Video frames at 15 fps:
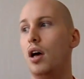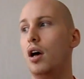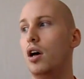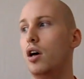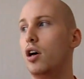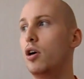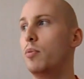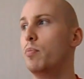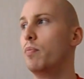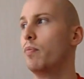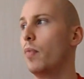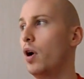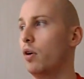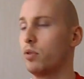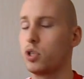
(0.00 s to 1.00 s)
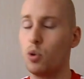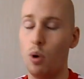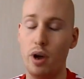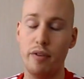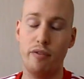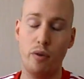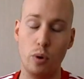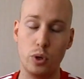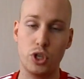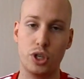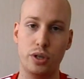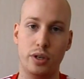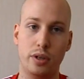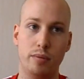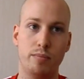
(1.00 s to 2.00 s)
I was quite
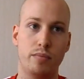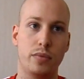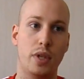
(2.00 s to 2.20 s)
fortunate